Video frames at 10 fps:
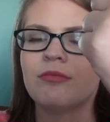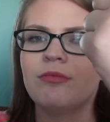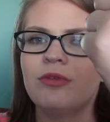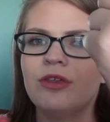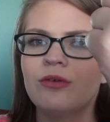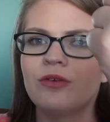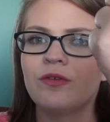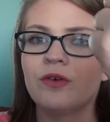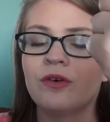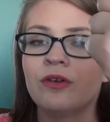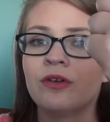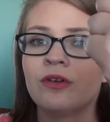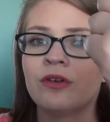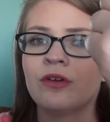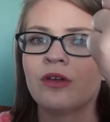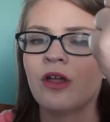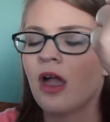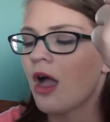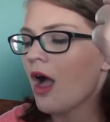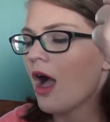Beautiful.
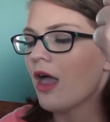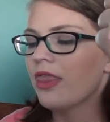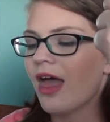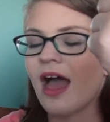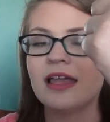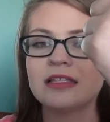That